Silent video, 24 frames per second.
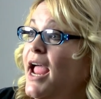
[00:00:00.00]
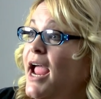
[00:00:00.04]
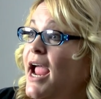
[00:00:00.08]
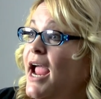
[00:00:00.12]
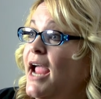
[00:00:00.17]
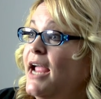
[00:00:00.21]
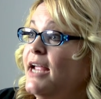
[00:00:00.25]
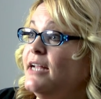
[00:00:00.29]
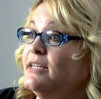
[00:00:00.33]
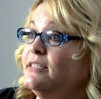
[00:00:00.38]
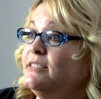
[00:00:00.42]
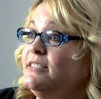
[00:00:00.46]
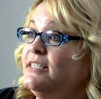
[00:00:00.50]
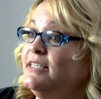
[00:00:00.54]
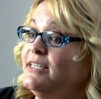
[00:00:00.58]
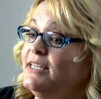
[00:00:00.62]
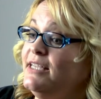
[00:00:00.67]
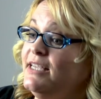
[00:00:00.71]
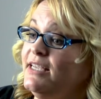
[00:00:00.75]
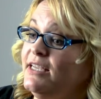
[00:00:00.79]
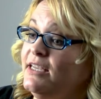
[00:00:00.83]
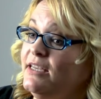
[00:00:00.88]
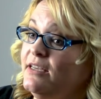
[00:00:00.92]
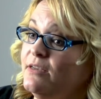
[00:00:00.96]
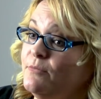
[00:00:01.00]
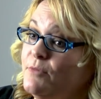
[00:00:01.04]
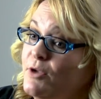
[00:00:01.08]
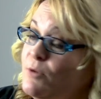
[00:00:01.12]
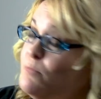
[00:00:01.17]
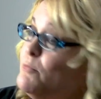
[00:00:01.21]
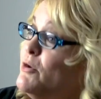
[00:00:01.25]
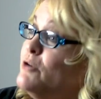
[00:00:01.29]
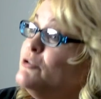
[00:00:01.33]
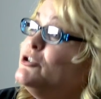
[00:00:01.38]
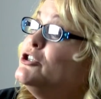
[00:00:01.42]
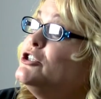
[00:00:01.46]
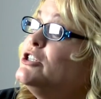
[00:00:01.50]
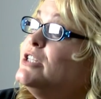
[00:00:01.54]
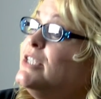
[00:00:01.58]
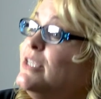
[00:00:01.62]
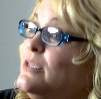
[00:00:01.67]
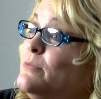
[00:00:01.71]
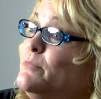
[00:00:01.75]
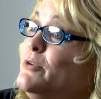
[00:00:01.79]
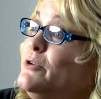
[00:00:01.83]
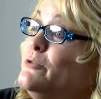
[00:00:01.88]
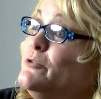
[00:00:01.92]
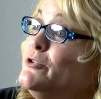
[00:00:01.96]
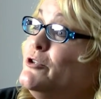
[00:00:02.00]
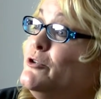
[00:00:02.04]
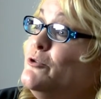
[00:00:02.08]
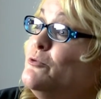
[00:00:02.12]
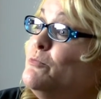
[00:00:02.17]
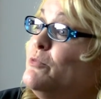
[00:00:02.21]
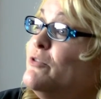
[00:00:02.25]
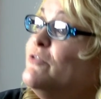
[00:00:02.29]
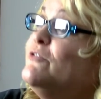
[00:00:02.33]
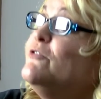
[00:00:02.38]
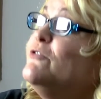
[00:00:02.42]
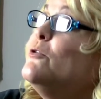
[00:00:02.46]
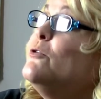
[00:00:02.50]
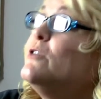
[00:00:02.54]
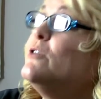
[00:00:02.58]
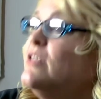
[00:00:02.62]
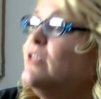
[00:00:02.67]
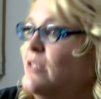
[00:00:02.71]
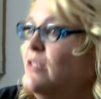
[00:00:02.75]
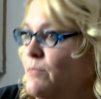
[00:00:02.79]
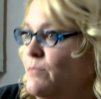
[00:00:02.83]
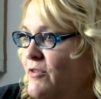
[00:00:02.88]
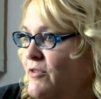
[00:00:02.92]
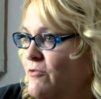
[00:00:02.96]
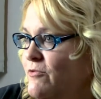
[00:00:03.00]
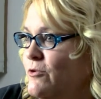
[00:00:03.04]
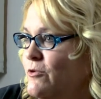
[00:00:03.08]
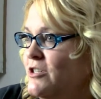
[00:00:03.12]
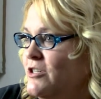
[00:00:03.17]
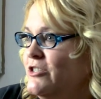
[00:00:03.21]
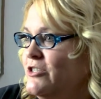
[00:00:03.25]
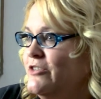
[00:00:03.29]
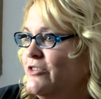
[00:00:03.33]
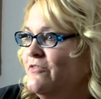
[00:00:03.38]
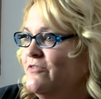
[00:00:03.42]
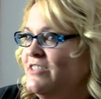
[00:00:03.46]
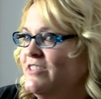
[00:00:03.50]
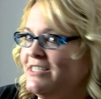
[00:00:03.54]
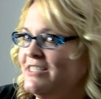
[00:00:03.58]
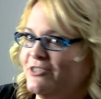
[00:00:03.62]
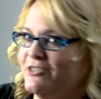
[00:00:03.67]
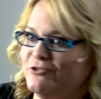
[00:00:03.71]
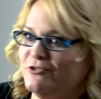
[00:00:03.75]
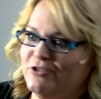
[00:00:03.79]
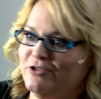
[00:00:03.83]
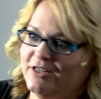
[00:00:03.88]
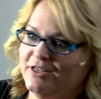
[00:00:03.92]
And did he emotionally abuse you before it turned physical?